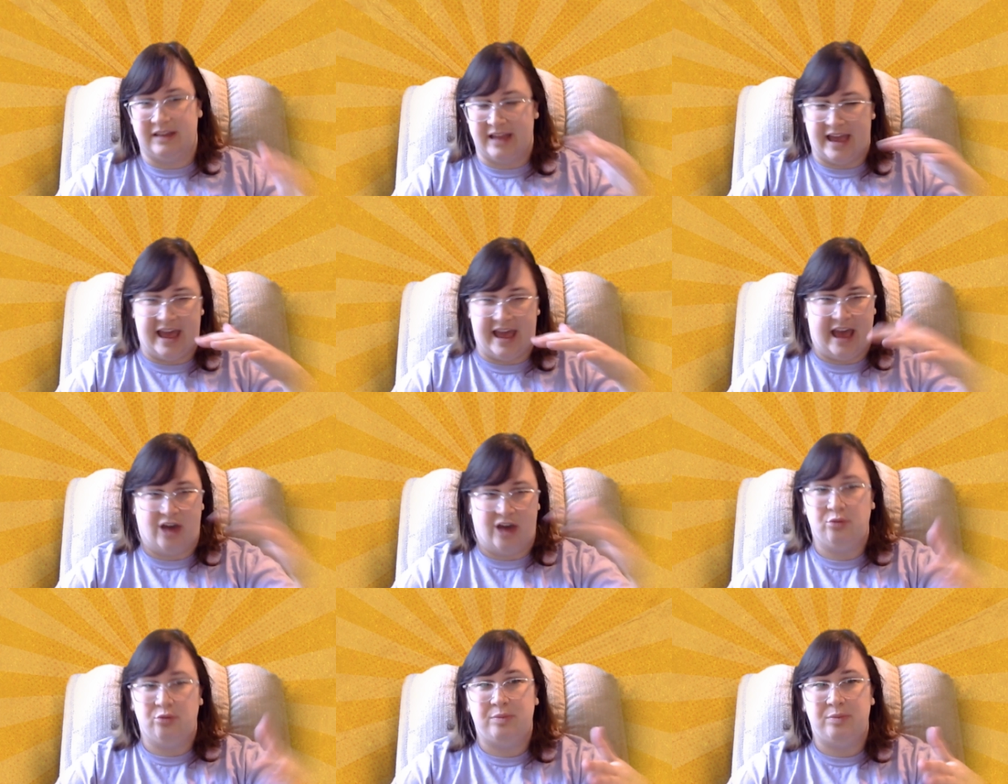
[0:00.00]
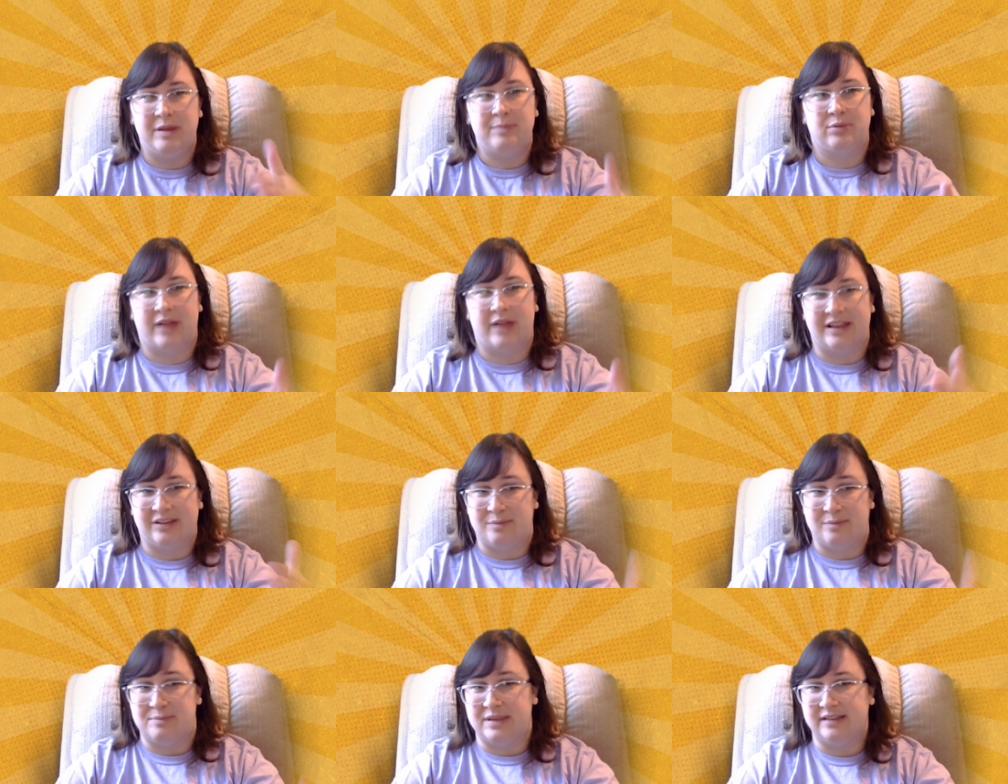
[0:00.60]
How do people
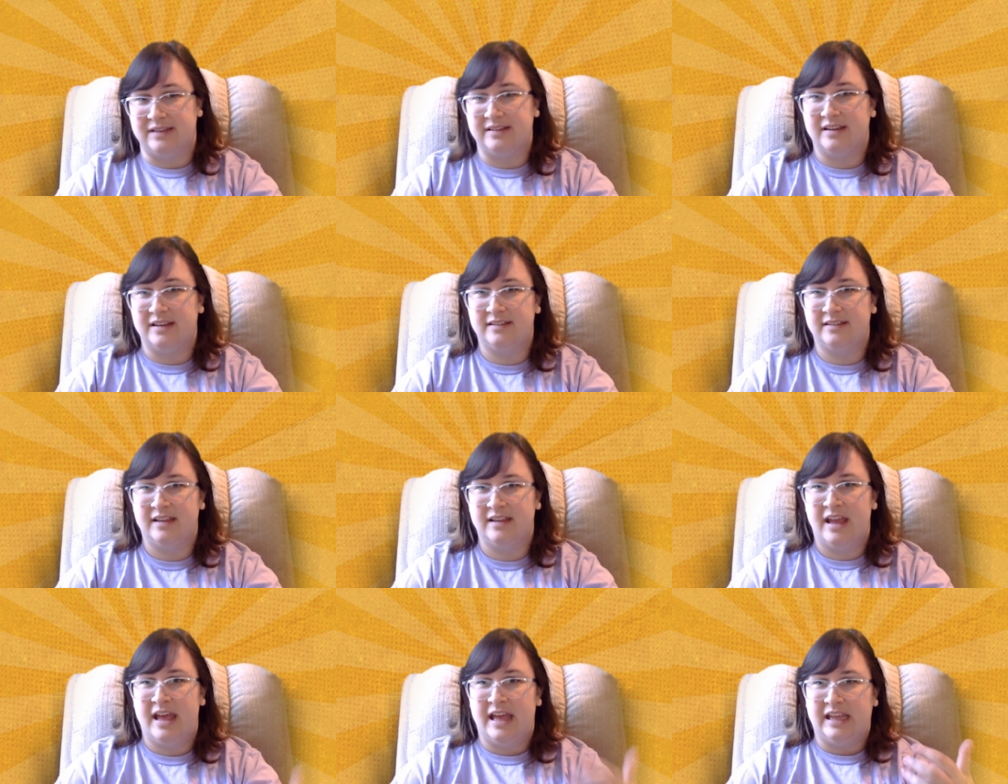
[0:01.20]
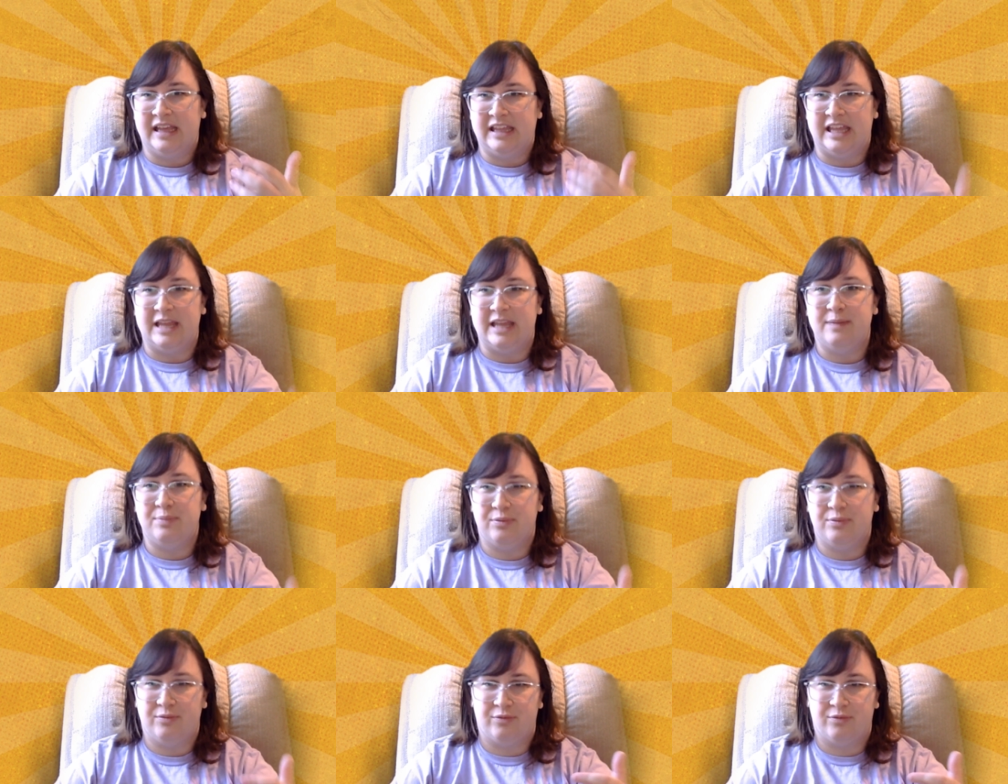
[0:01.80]
as a business
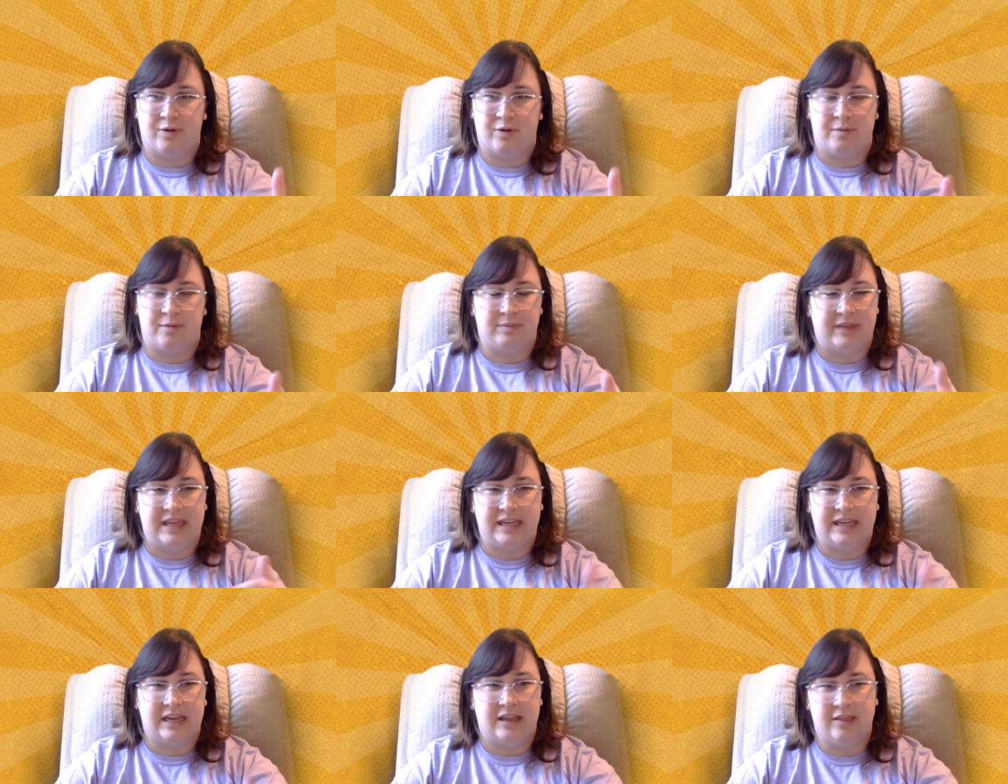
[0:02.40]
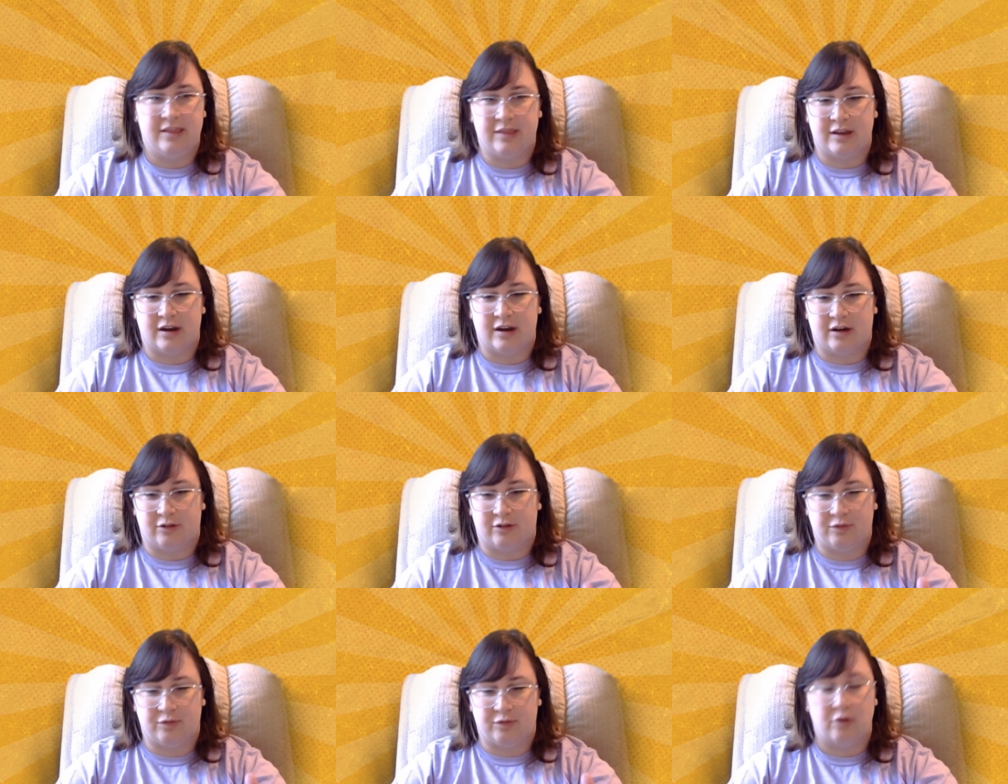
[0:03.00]
keep from getting
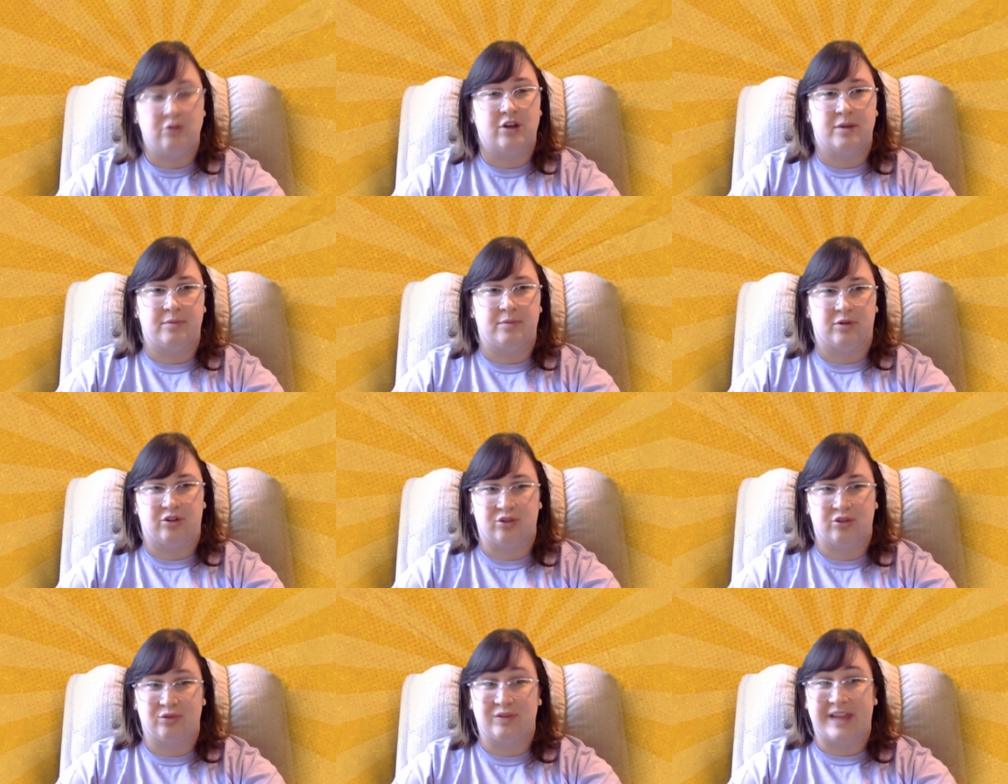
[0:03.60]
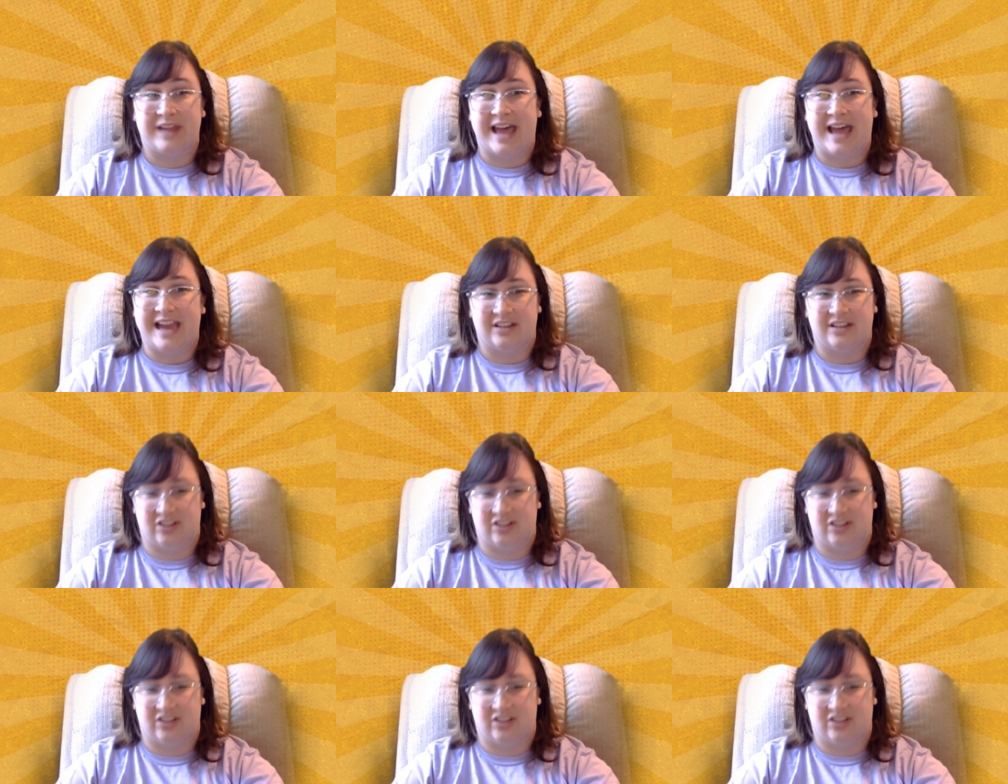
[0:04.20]
their phone numbers flagged as